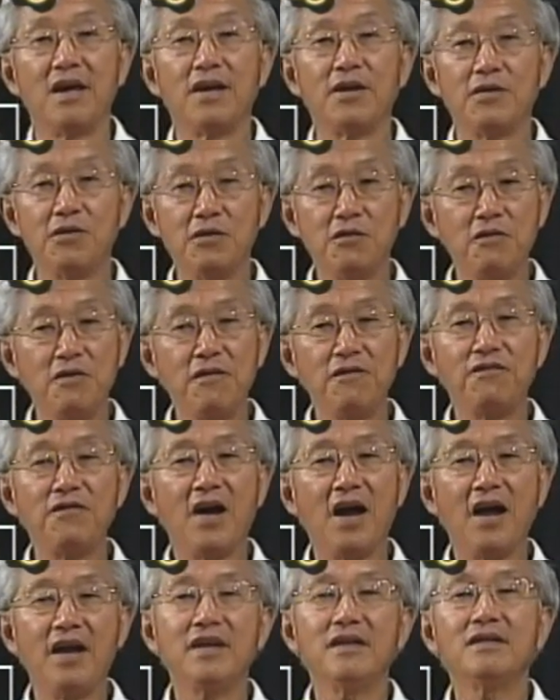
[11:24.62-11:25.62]
You will
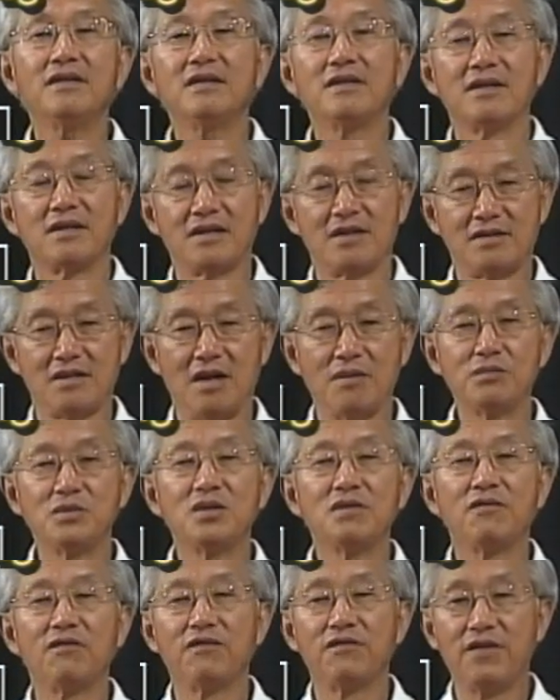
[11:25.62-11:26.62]
find some
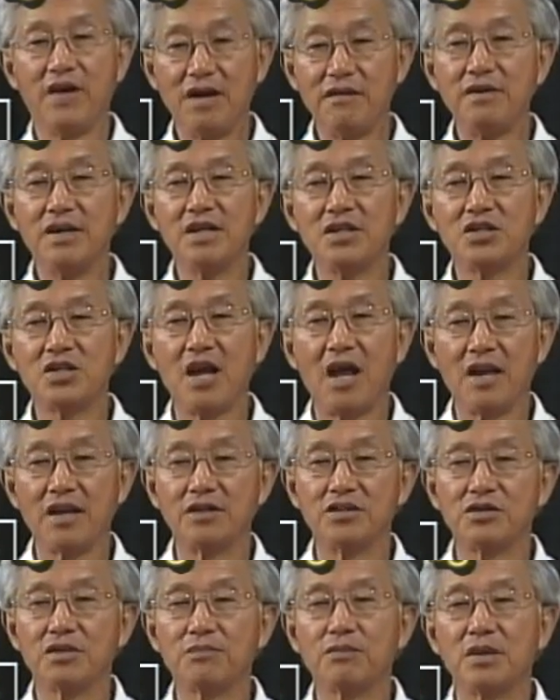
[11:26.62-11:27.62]
very
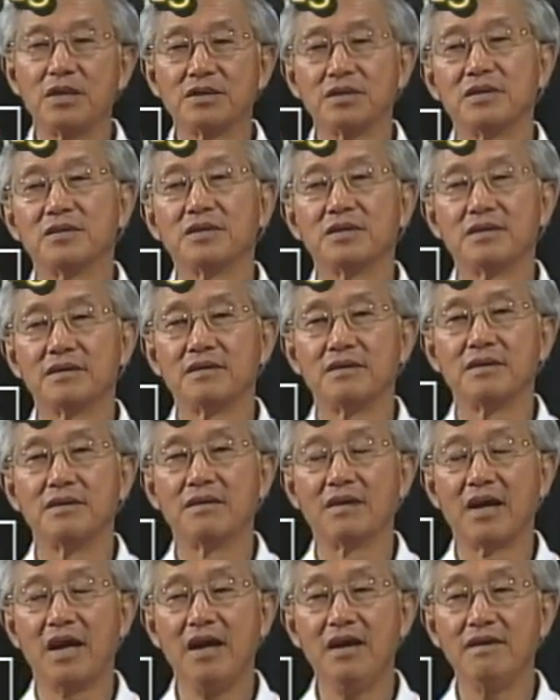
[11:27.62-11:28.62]
challenging puzzles,
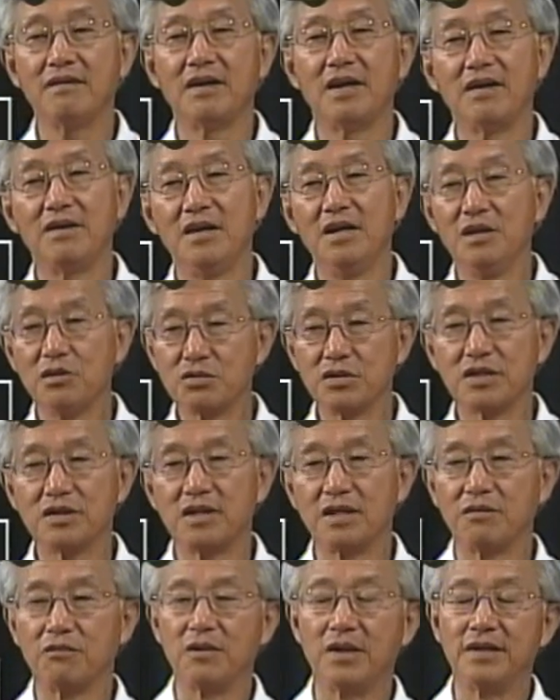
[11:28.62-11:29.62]
okay, and
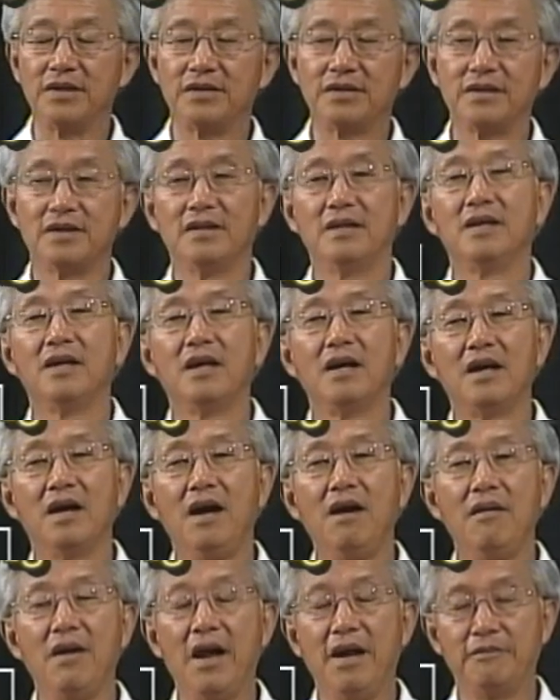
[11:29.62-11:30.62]
interesting ones.
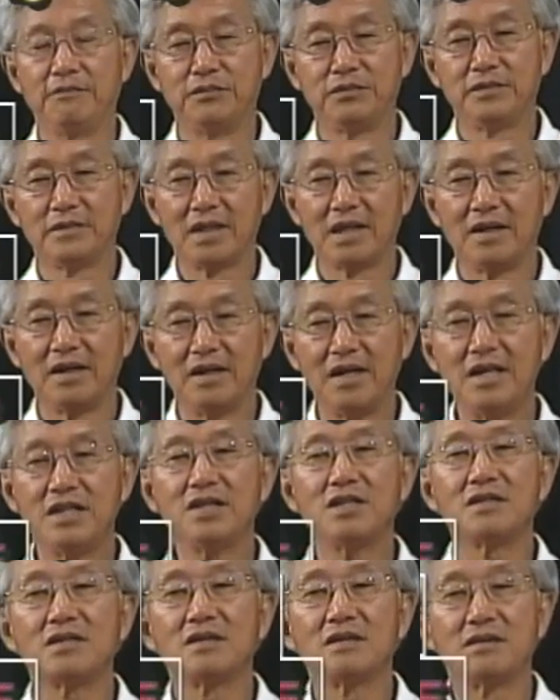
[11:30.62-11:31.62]
All right,
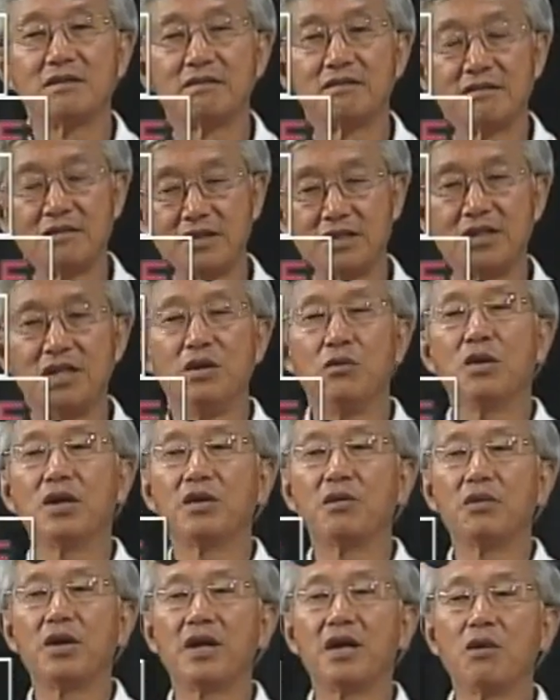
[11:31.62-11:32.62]
let's see
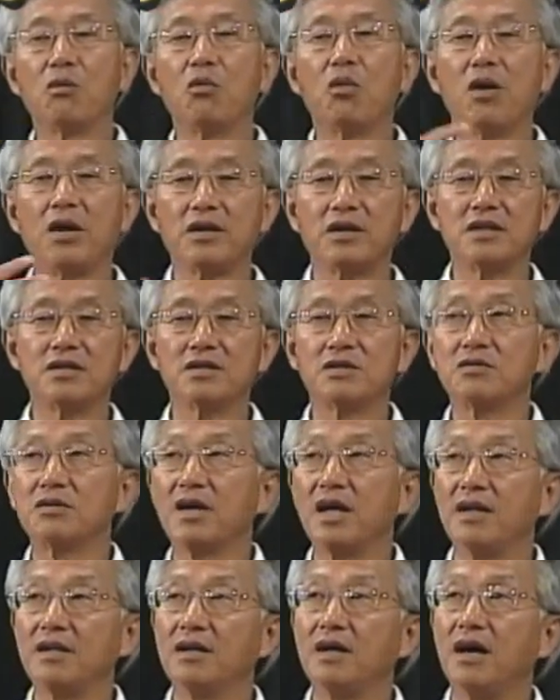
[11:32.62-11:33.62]
whether we can work this
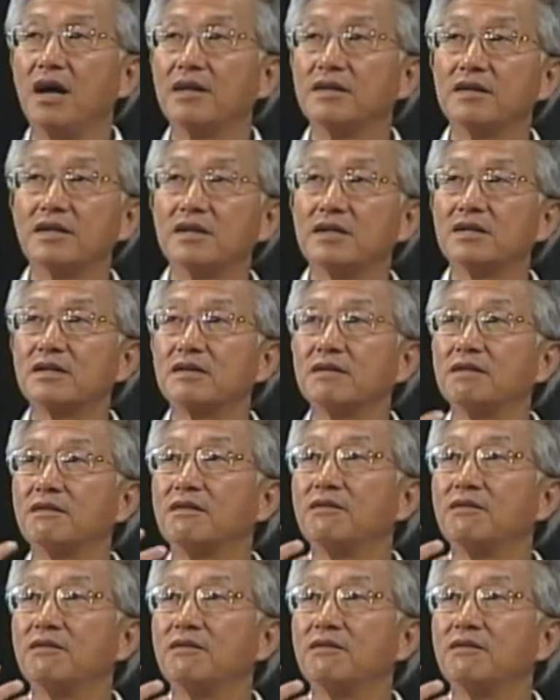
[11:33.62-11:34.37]
together on this